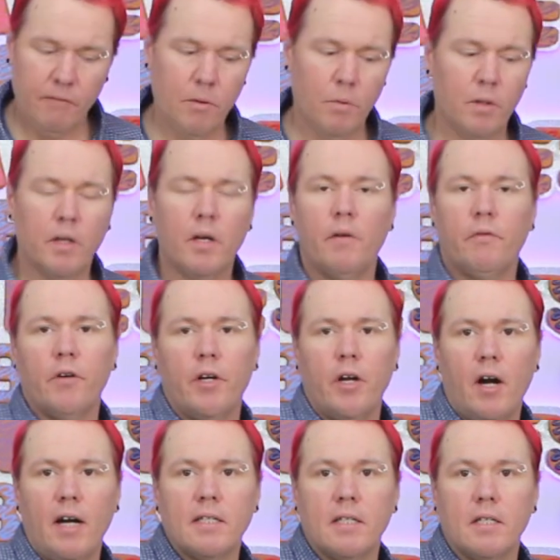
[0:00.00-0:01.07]
you want to go for a
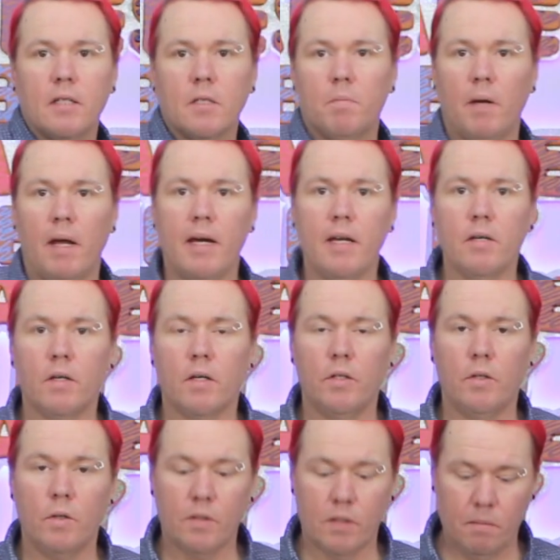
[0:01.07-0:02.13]
nicer display, you can
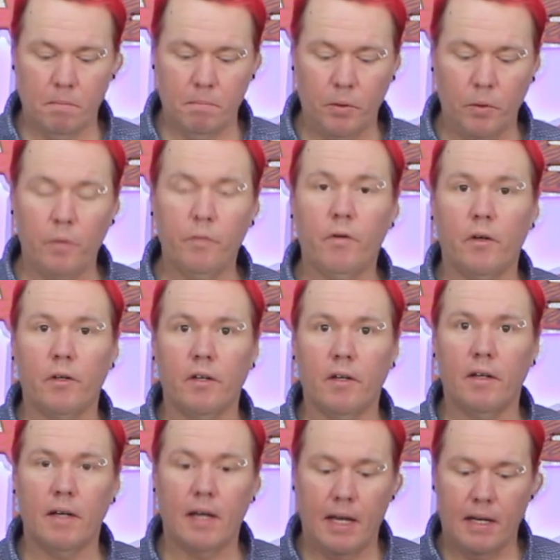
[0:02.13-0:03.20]
use some blue
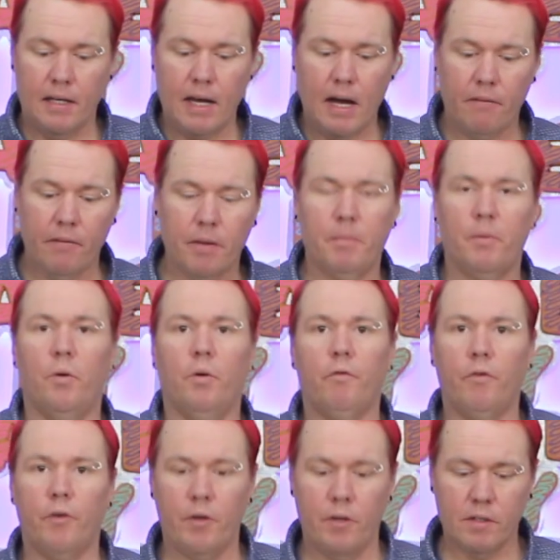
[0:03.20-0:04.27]
fondant and cover the board
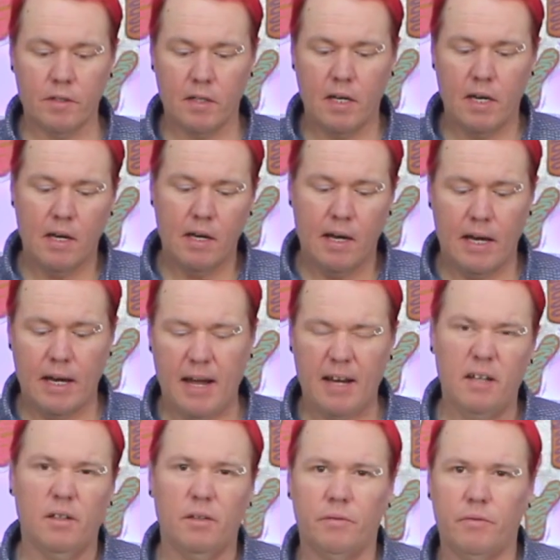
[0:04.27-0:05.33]
first and add
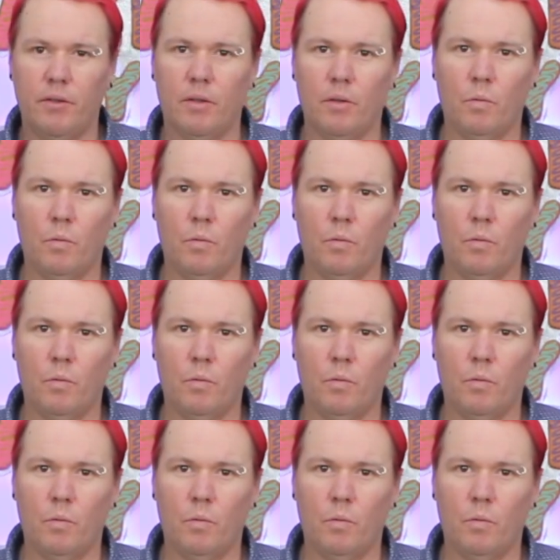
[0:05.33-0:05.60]
a few little